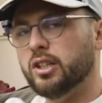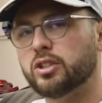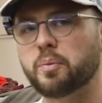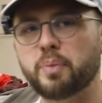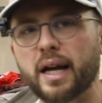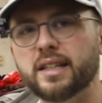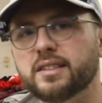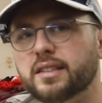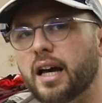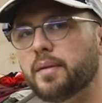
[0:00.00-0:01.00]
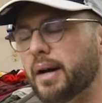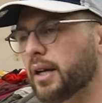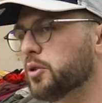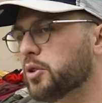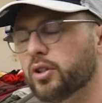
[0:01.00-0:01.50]
So brands like
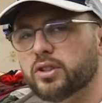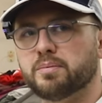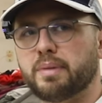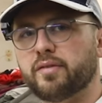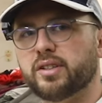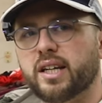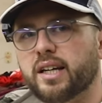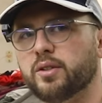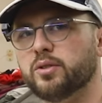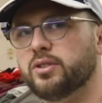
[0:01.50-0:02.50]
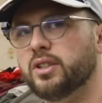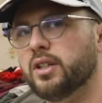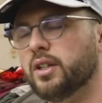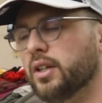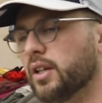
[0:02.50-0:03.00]
Michael Kors and Beverly Hills,
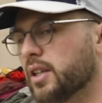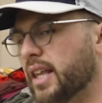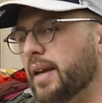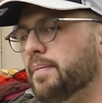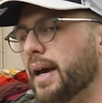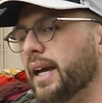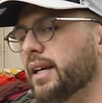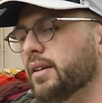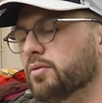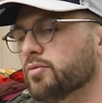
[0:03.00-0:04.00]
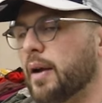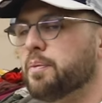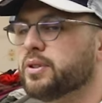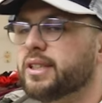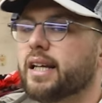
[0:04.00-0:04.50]
they may
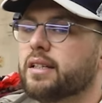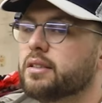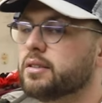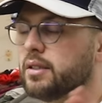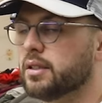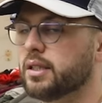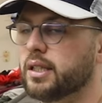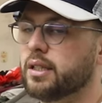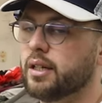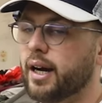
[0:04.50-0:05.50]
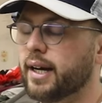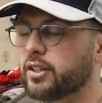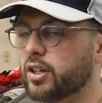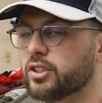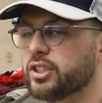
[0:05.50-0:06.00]
represent the
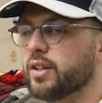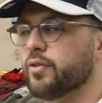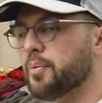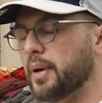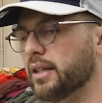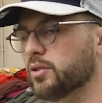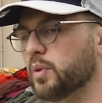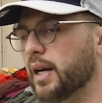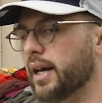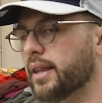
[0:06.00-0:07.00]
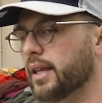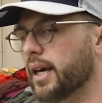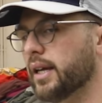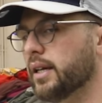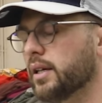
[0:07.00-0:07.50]
ideology of the brands where
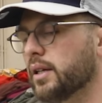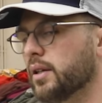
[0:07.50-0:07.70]
they